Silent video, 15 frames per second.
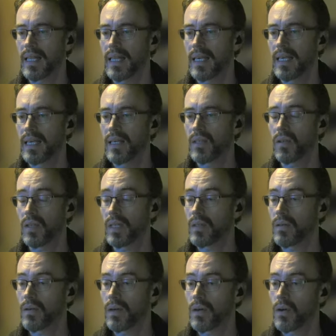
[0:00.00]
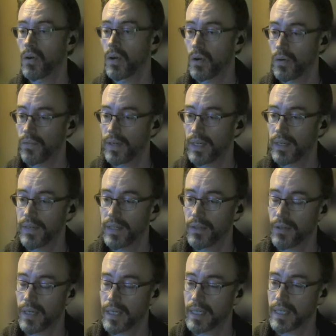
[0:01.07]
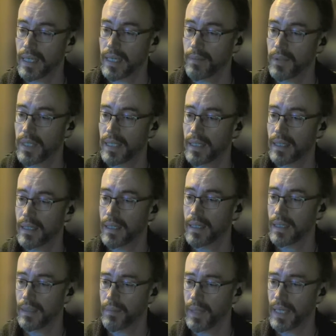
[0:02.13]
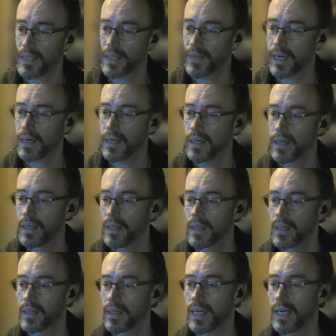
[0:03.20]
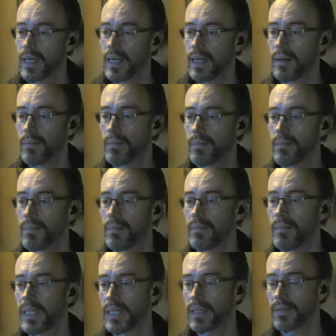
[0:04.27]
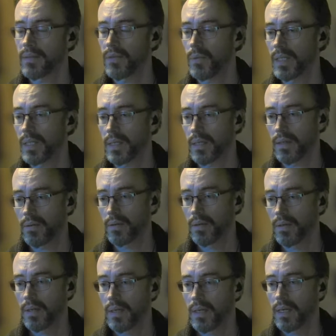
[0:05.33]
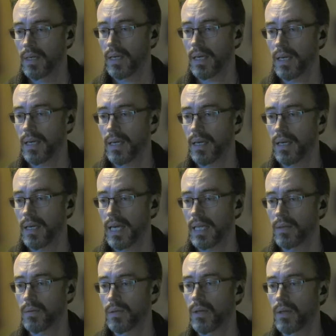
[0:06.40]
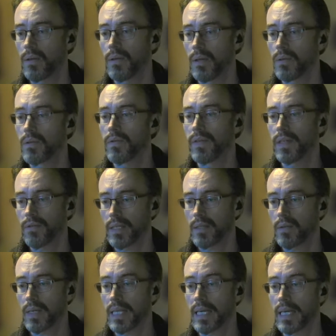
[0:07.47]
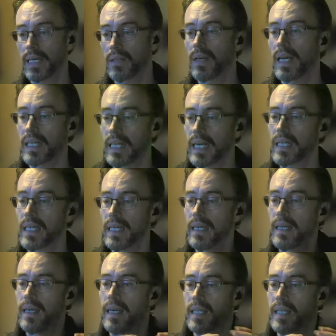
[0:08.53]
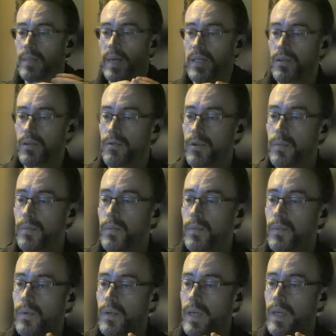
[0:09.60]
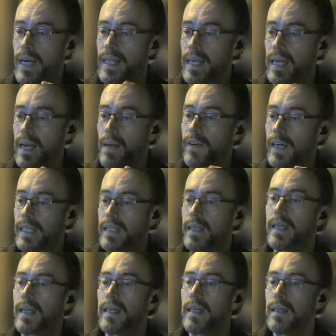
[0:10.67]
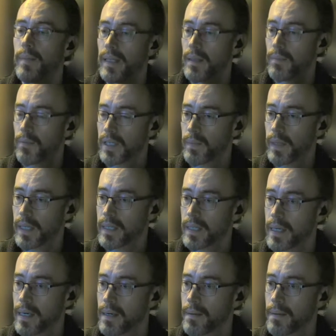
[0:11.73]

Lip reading: So there's an awful lot of interest, and I presented at a palliative care meeting a few weeks ago, and there's loads of interest. So I think it's a patient group that I think I'm very excited about the prospects there.